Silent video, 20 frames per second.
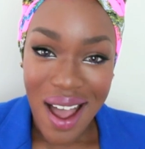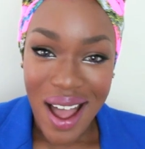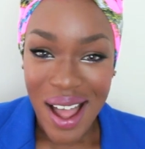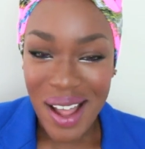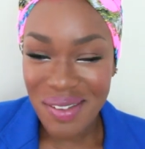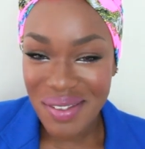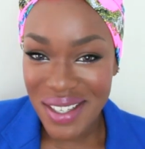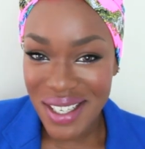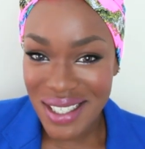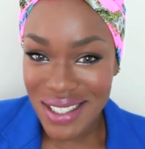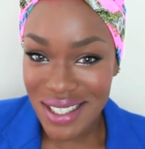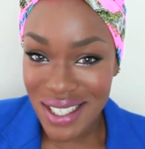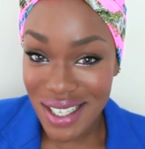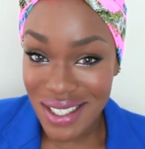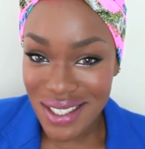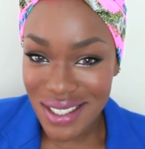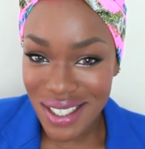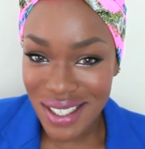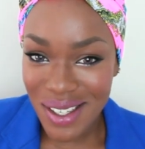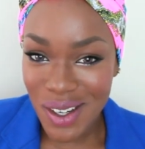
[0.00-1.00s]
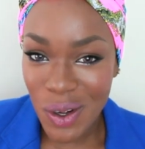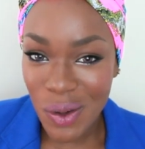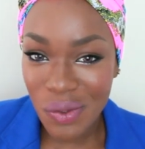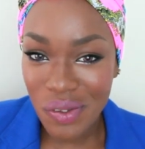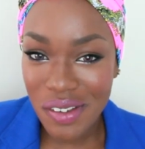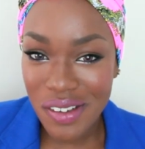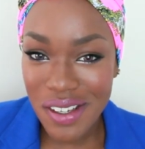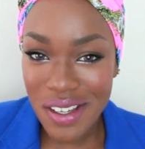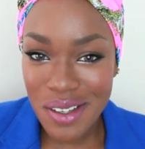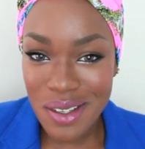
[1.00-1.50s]
I'll be in touch and
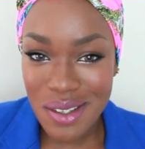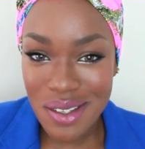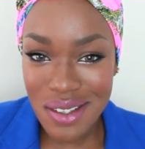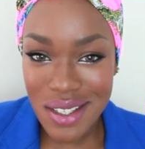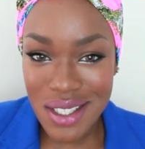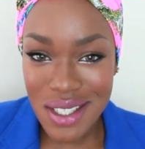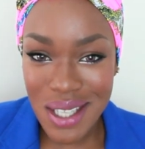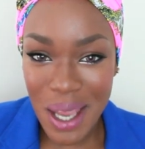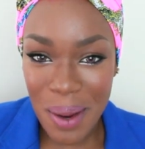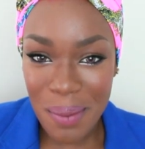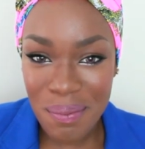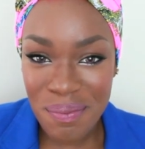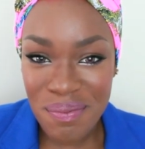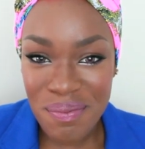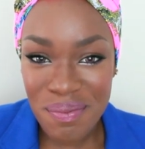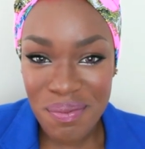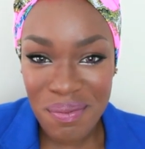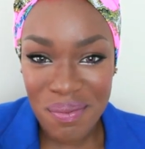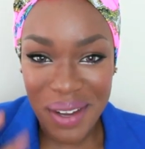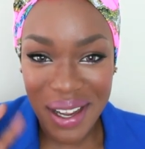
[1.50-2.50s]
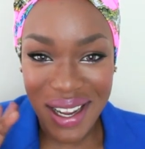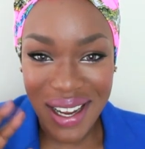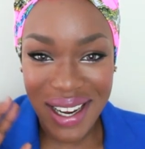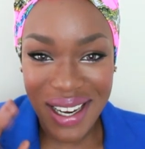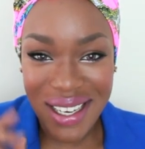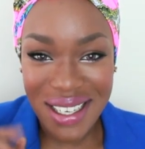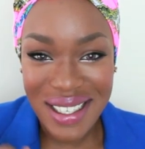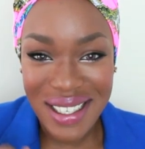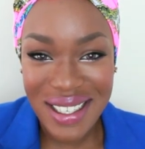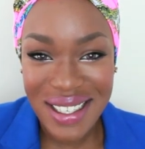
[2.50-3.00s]
hopefully you'll do the same. Bye.